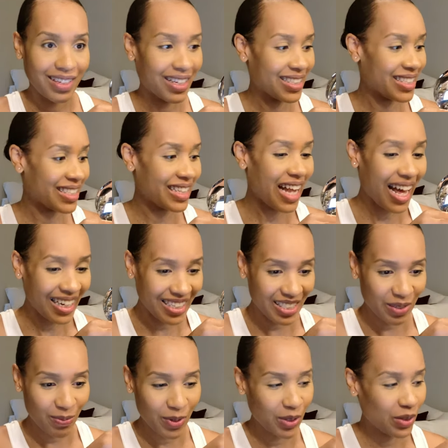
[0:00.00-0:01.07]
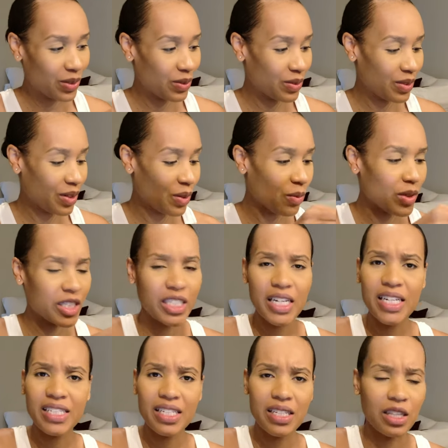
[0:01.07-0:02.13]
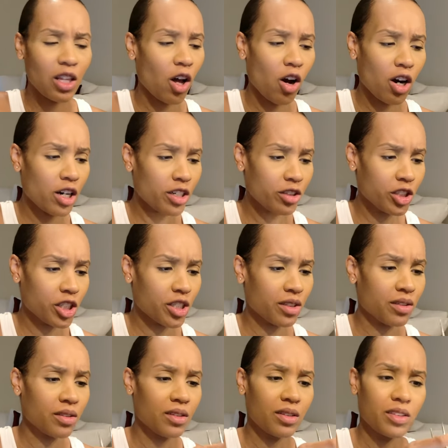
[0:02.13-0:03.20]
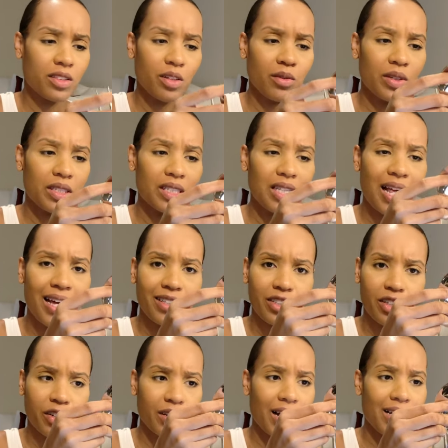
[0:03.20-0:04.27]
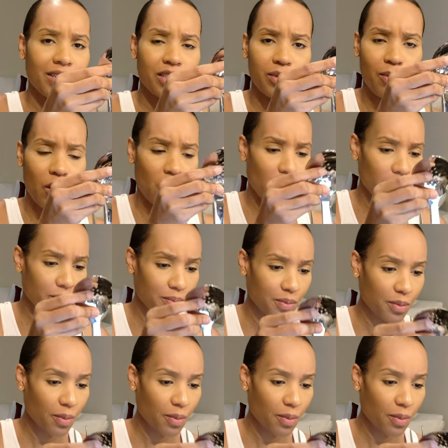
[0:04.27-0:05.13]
slotted spoon, which isn't large, so the slots are kind of small.